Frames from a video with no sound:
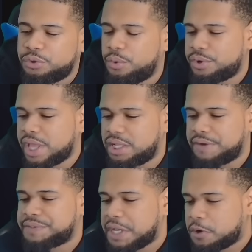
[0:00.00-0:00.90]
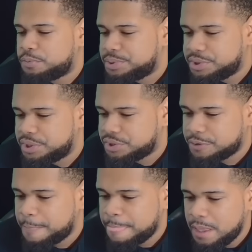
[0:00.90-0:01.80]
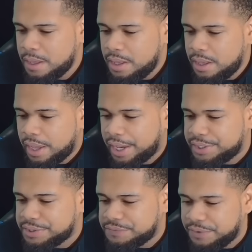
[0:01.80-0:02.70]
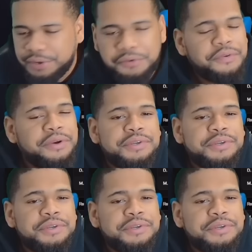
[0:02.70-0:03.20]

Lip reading: door at that left tackle position, and it's very, very